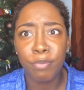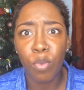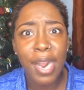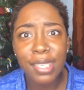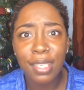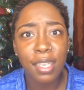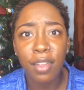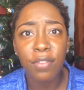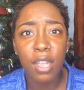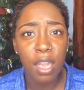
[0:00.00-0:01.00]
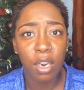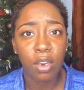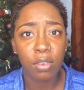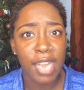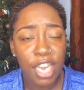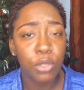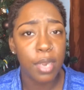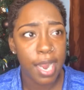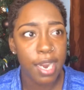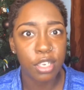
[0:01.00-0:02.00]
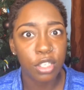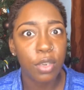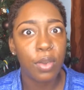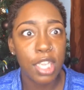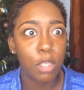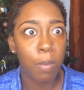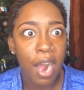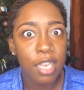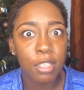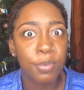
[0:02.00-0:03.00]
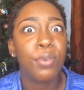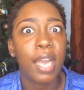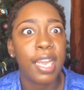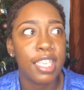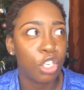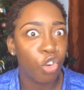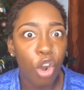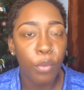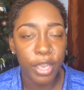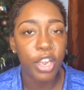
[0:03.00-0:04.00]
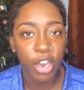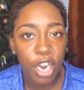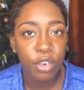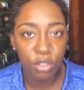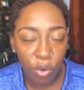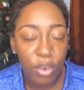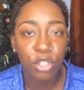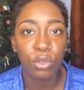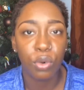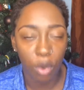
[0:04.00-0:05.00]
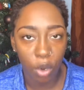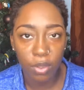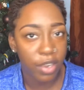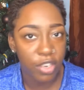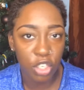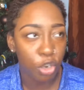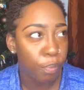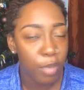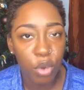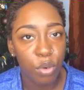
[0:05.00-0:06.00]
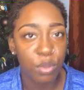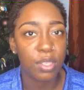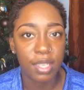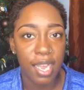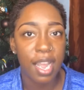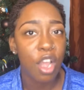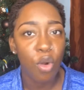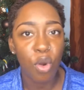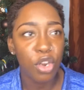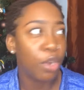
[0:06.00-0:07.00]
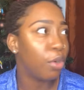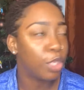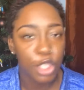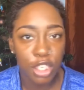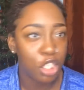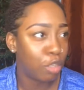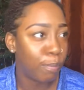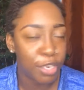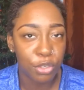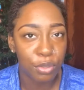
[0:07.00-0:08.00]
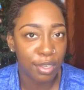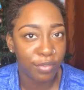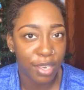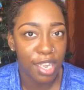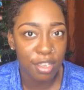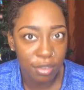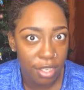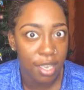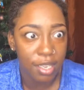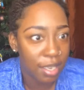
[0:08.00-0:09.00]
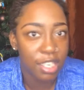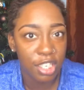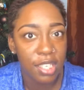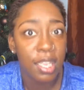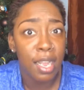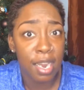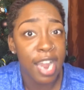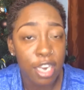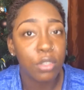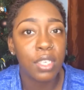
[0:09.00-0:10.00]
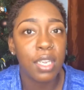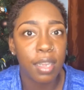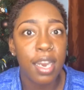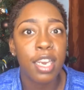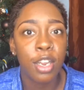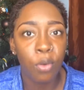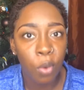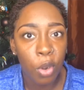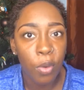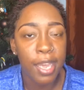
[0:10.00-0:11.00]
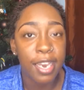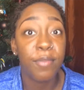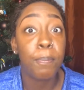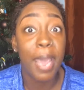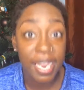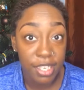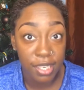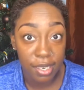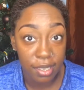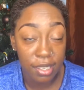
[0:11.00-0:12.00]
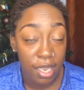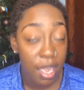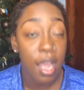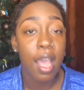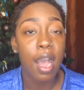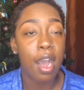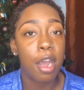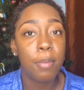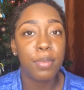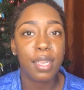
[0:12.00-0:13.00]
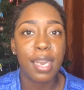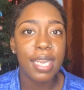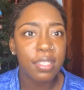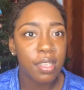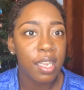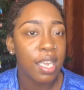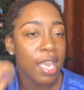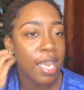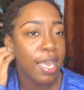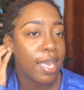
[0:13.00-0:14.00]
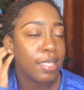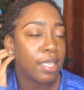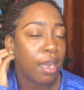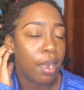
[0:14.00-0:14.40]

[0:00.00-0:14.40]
waist lengths natural hair. So it's possible. Like, it's growing, your hair is going to grow. There's no miracle to that, or no just special stuff that they're using. It's just naturally letting it grow in patience. The next thing is